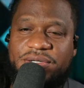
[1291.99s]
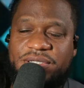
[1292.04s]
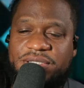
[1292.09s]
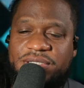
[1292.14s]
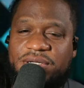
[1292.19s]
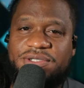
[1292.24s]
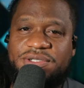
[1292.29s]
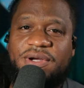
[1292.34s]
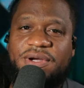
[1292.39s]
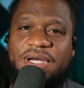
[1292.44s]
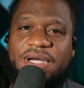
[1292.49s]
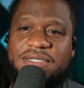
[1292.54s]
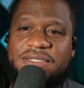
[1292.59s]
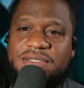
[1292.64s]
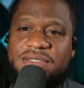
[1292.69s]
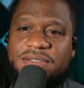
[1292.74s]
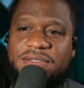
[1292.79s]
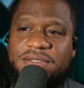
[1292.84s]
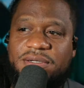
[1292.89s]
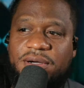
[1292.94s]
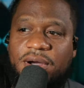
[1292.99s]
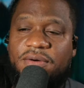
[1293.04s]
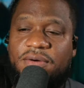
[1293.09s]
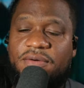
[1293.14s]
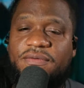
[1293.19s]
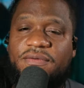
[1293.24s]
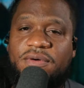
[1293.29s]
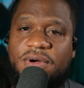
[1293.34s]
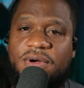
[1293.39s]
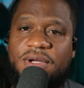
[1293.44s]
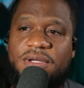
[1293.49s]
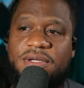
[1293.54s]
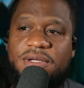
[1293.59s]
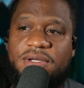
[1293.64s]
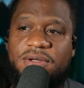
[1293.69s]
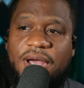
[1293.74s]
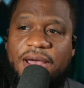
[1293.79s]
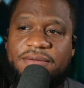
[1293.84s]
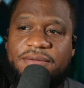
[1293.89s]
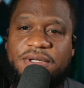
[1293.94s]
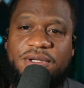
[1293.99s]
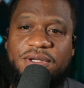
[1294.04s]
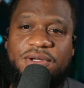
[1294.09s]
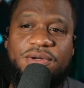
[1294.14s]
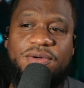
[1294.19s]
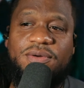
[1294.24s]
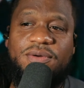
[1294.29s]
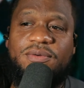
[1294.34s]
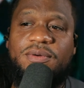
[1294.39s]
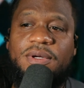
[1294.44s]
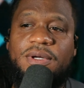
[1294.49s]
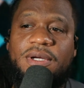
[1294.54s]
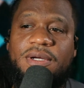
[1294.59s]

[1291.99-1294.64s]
there's no stress. Go for it. You have to do